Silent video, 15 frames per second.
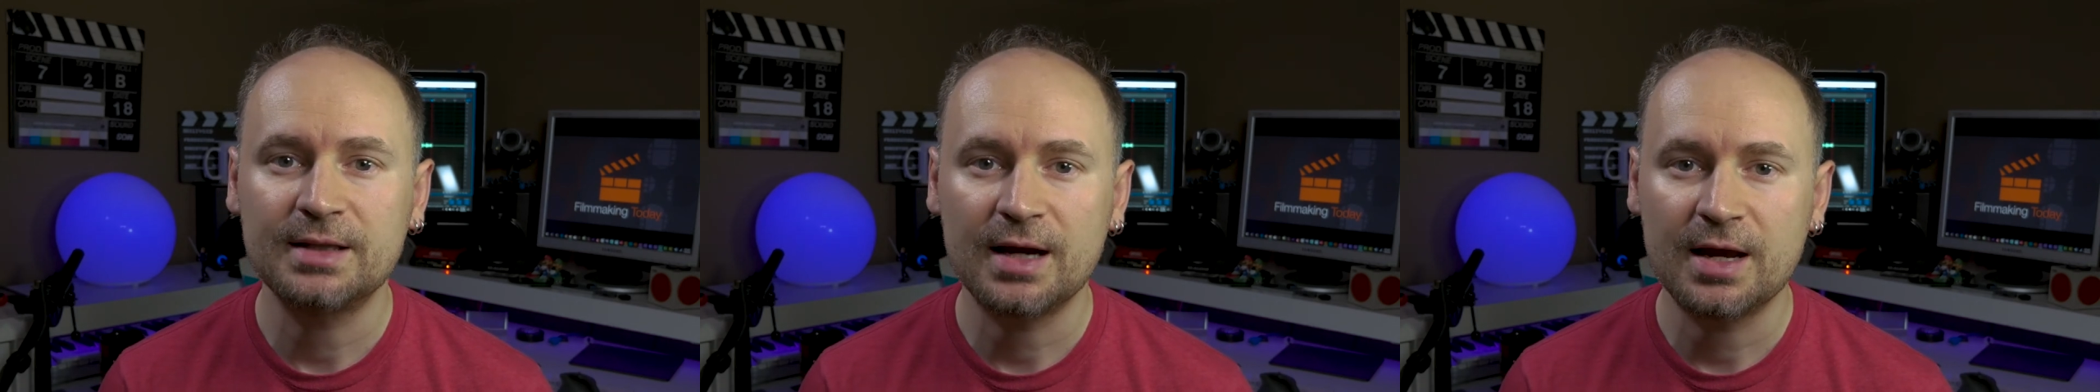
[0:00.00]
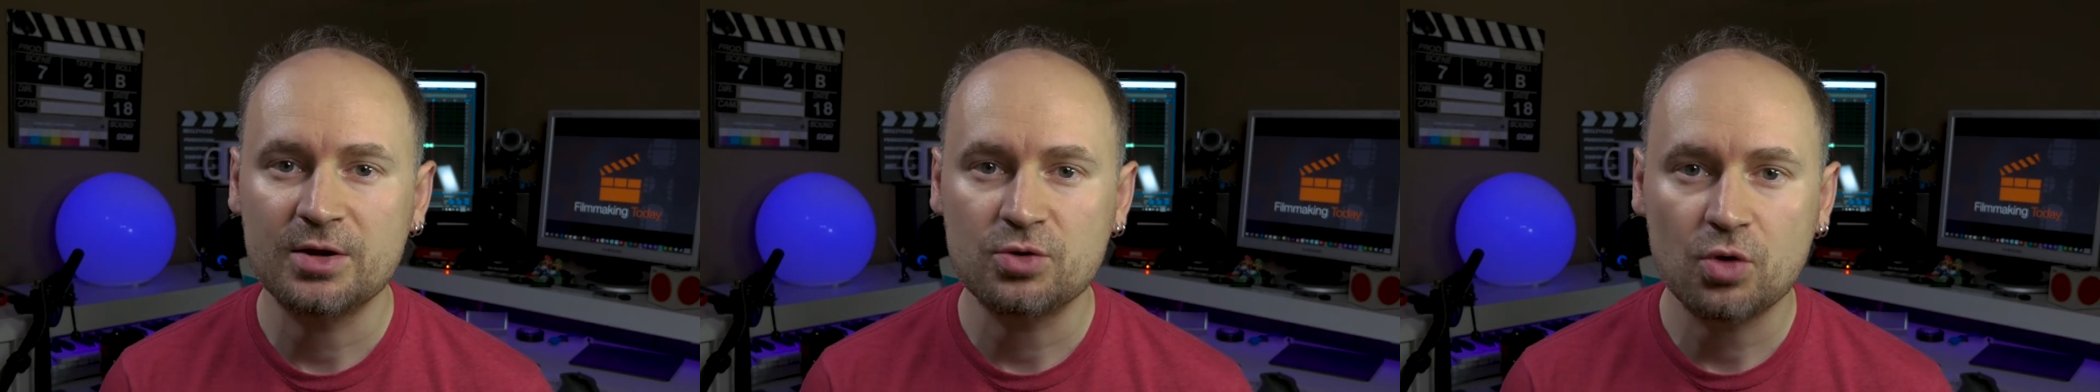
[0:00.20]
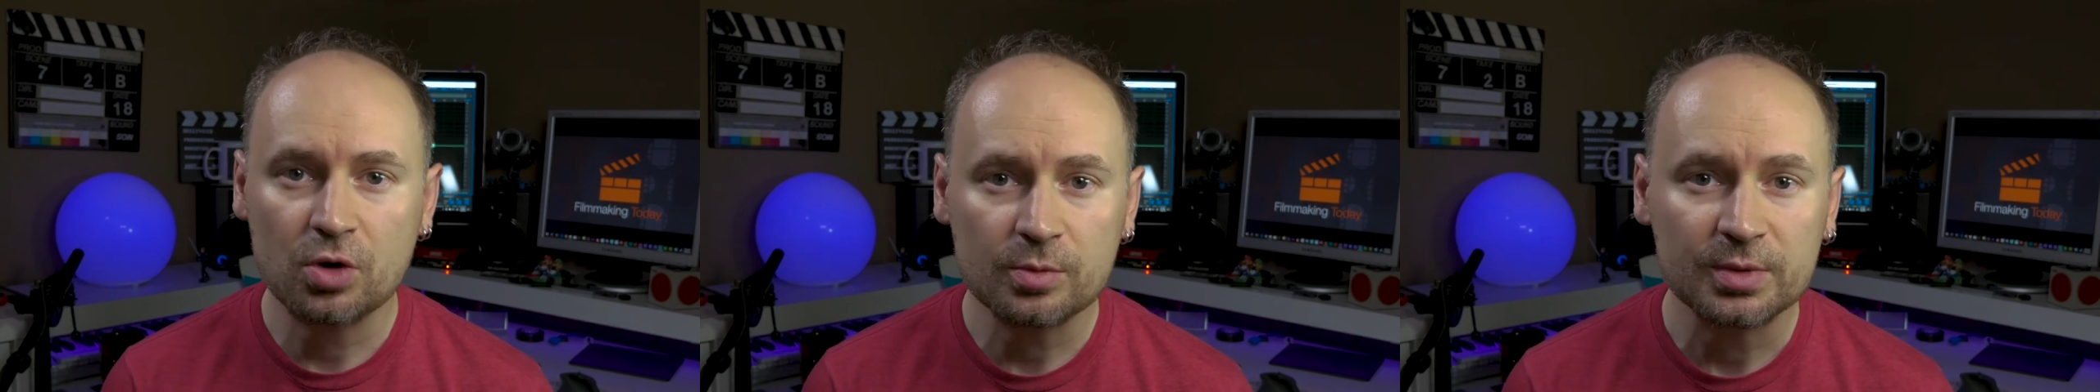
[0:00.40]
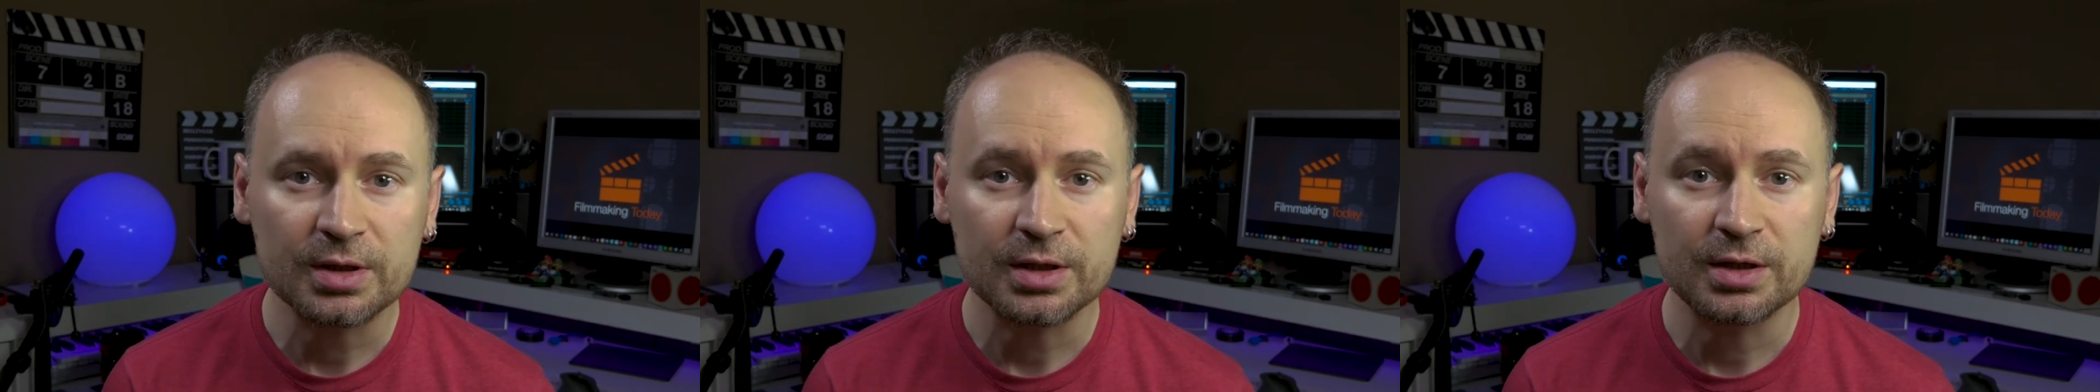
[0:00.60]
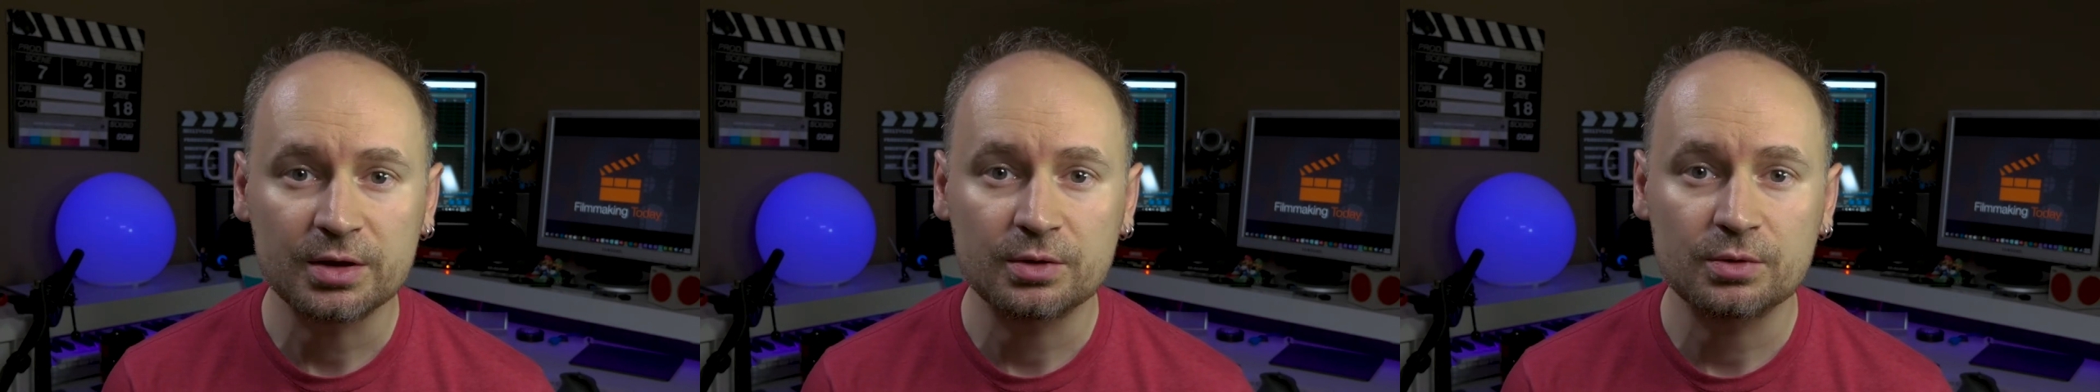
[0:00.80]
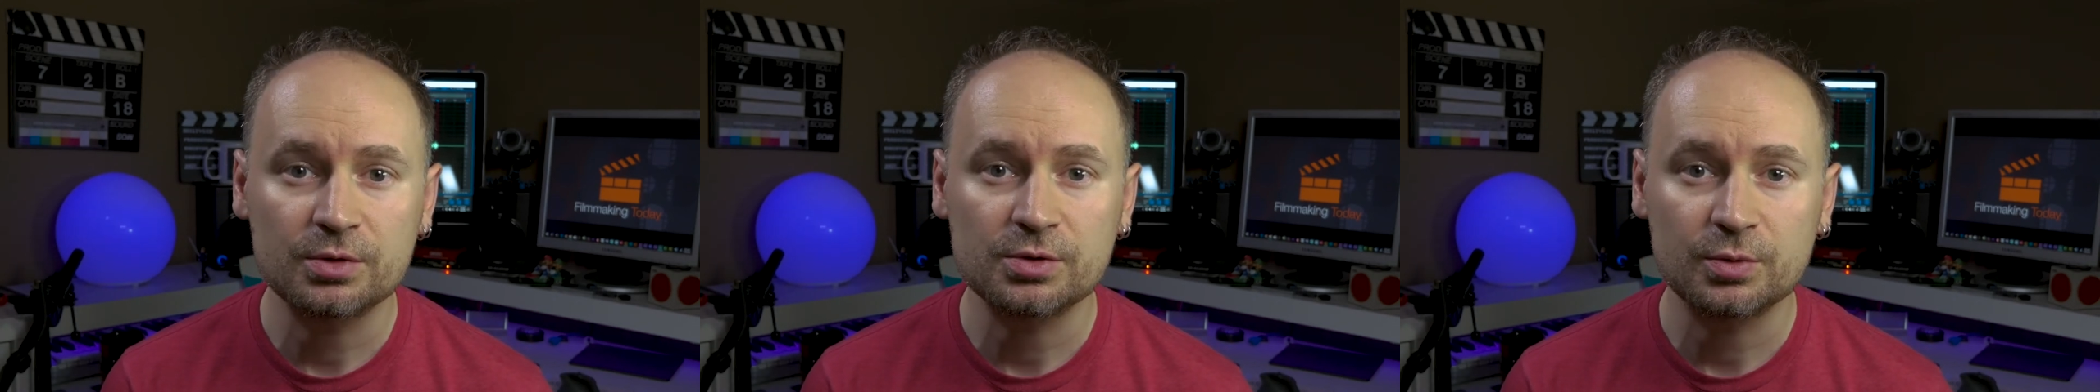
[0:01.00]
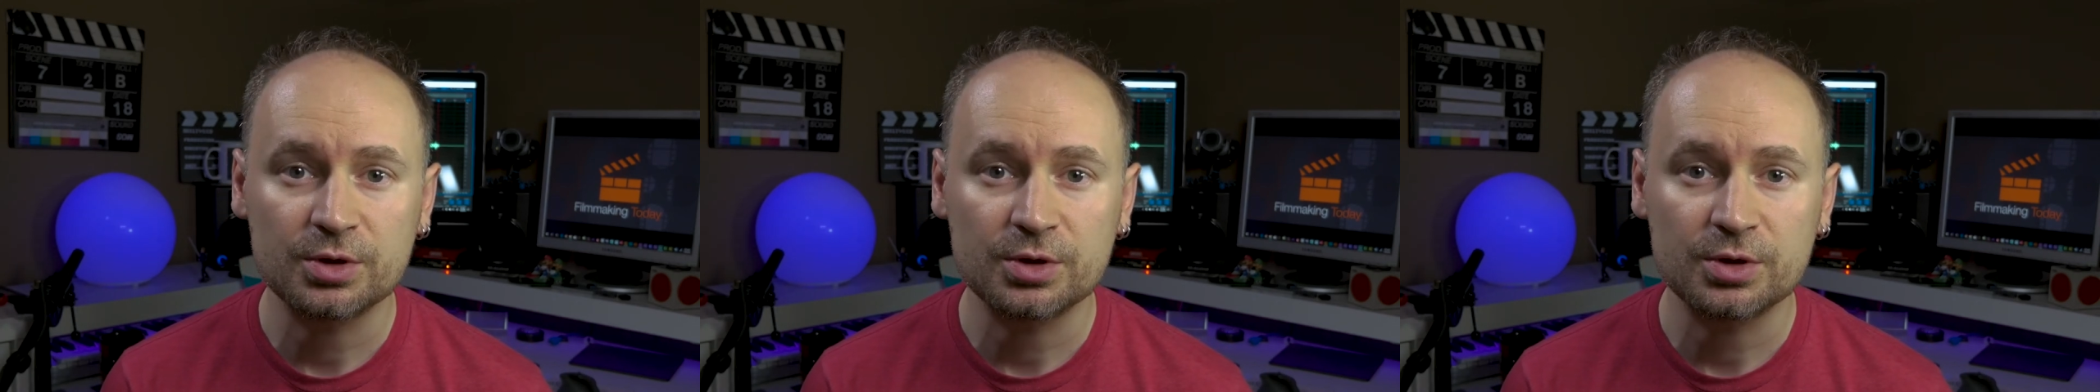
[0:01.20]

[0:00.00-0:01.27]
that I normally use,